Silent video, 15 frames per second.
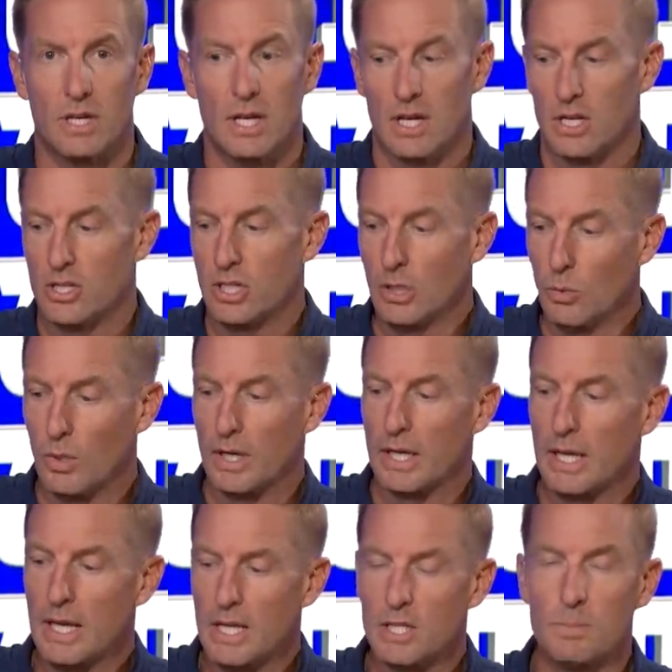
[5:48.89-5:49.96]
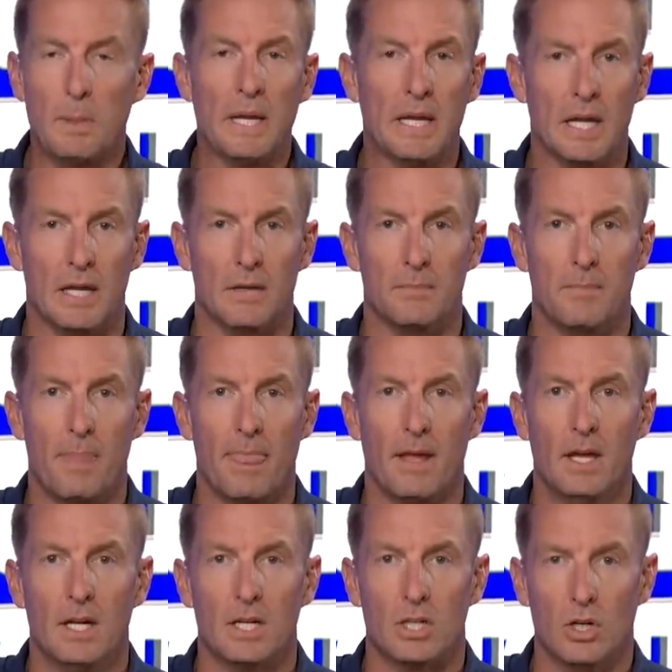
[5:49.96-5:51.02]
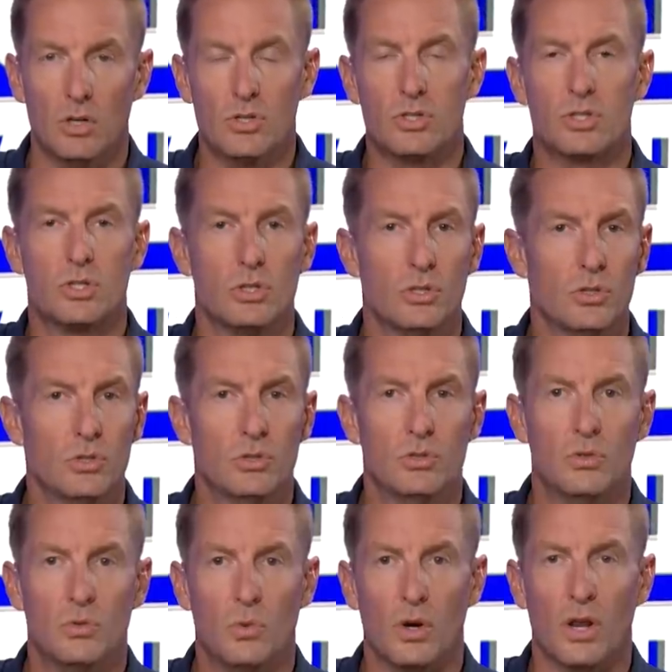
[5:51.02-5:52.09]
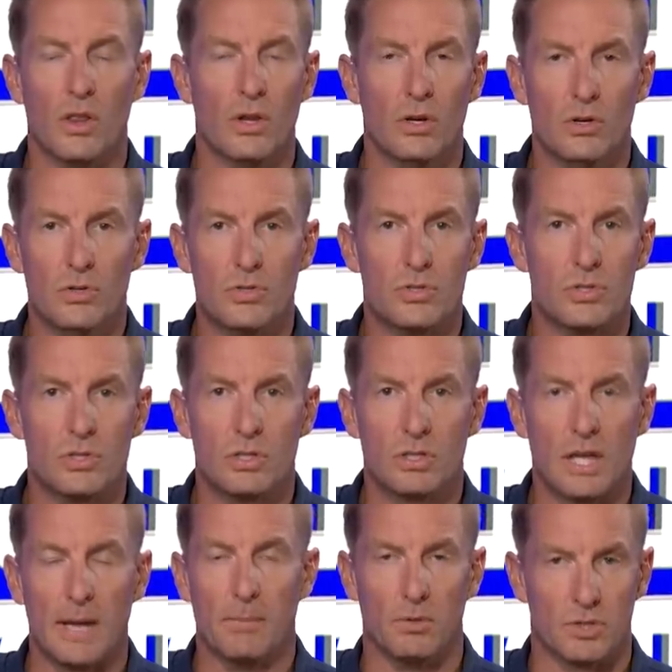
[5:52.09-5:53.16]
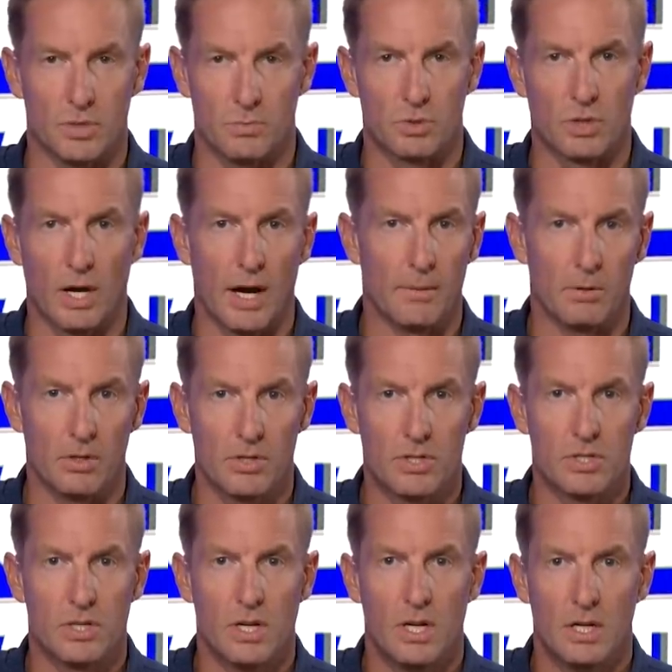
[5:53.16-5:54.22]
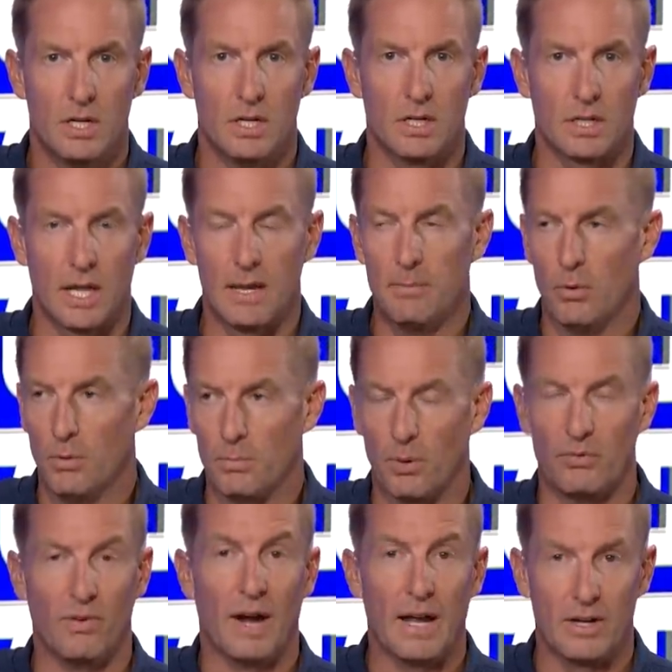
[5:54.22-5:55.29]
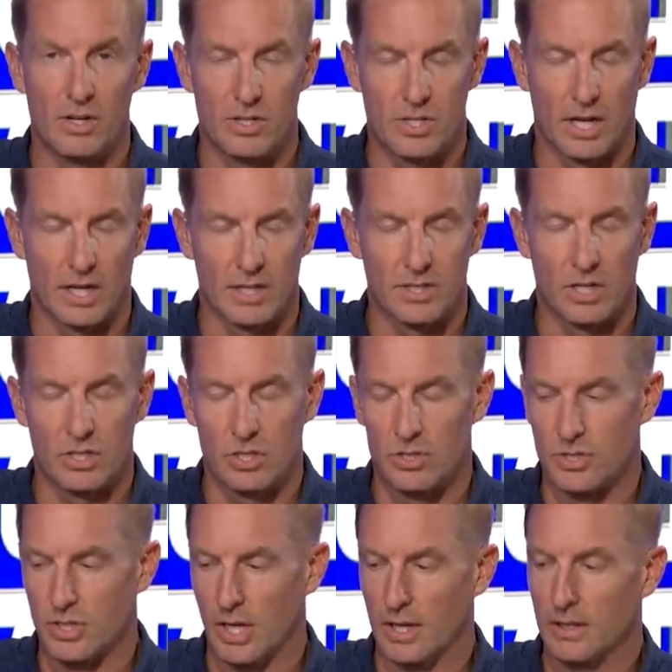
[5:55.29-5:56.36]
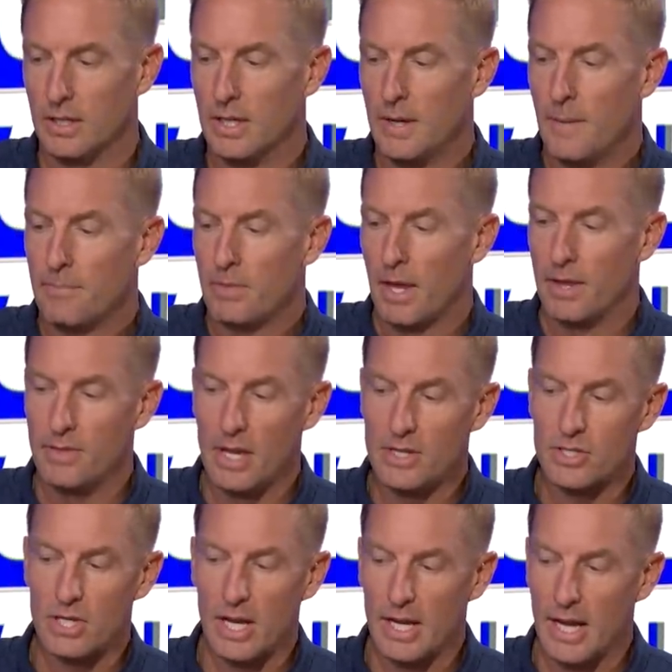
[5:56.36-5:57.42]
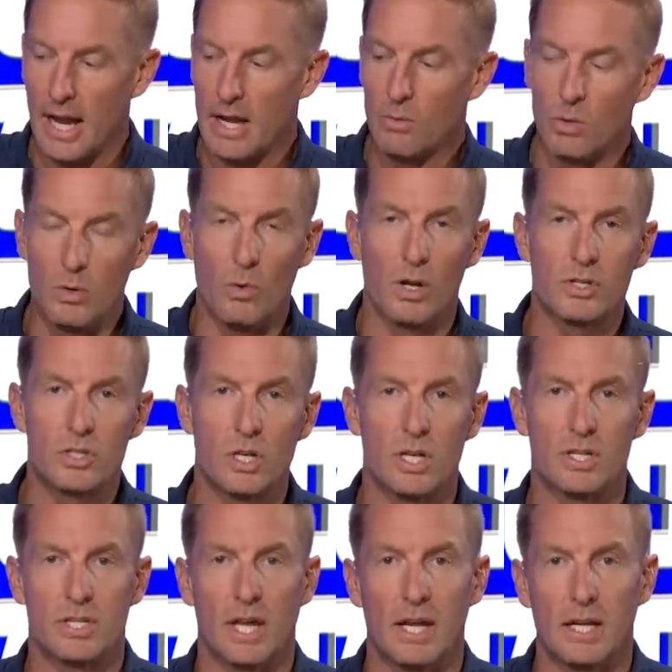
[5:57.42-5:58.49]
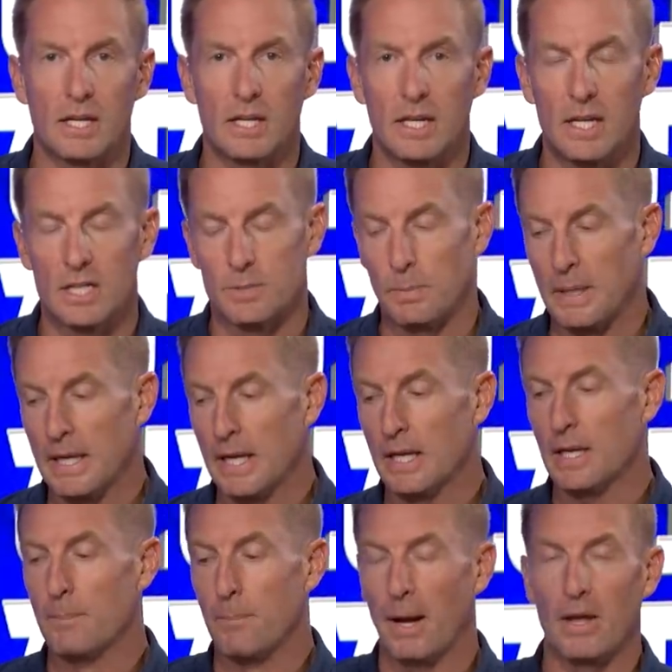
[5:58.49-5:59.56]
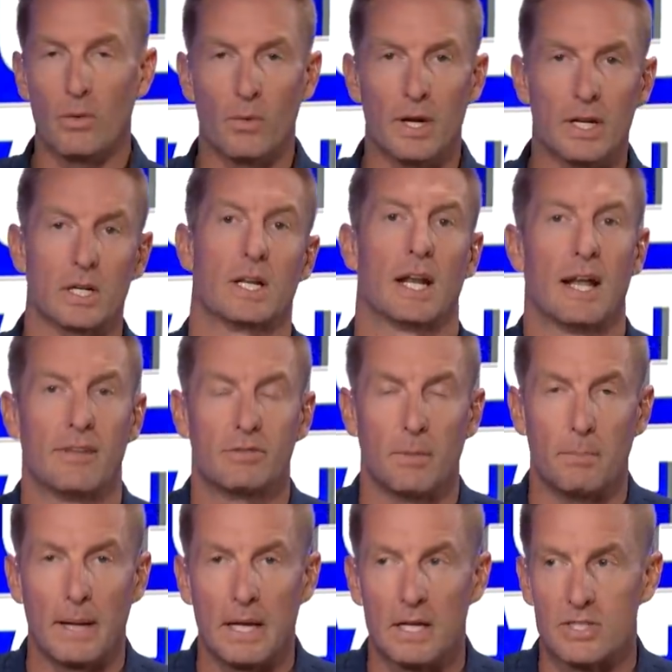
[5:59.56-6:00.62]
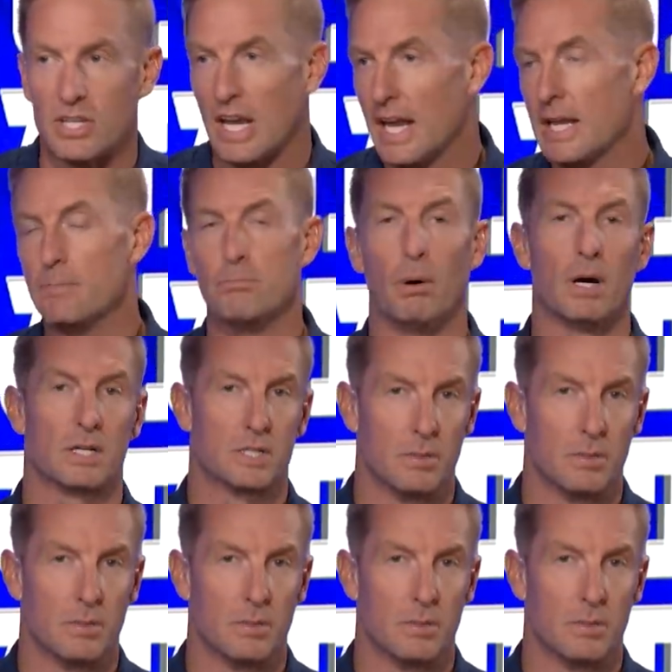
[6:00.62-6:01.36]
You see, when ESPN goes to one of those cable subscribers, cable providers, I guess I should say, and they say, hey, we want you to take ESPN, and by the way, you're going to have to pay us $8 a